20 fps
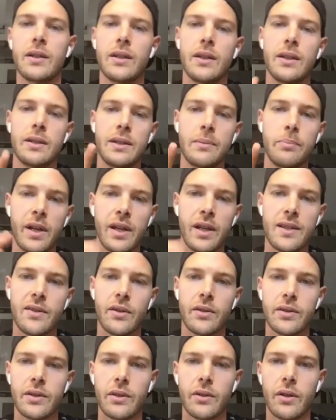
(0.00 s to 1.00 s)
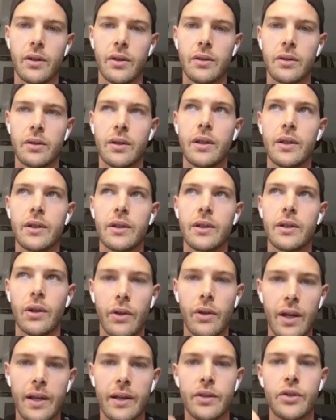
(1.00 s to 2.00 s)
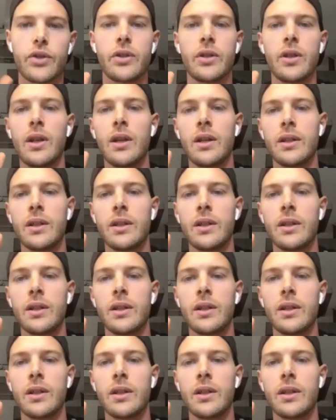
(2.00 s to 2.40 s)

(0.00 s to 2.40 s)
It depends on your your age.